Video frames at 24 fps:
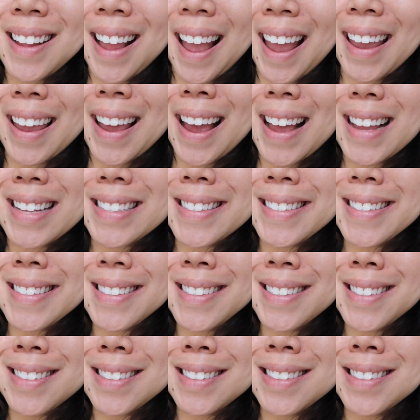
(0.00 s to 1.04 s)
Hey guys,
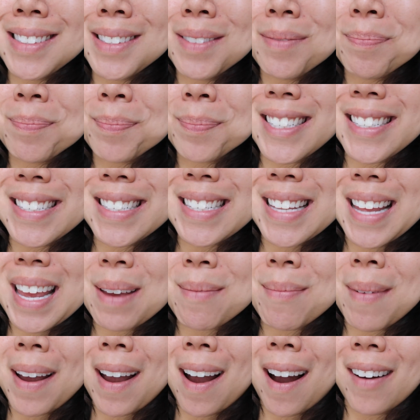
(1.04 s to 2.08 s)
I just ate
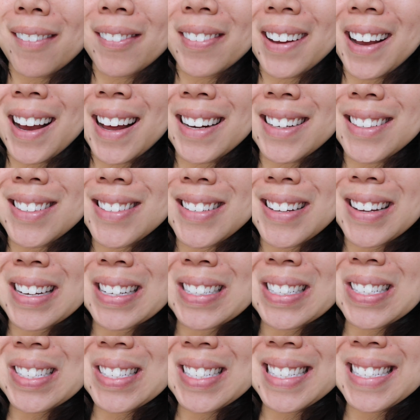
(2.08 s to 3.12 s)
my avocado
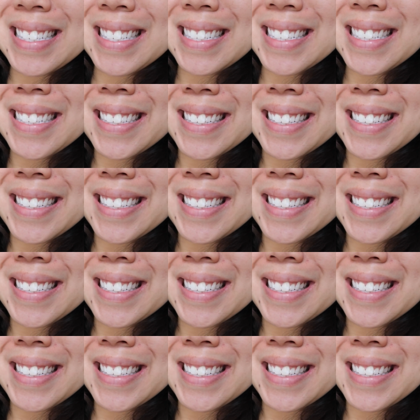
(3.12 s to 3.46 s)
toast.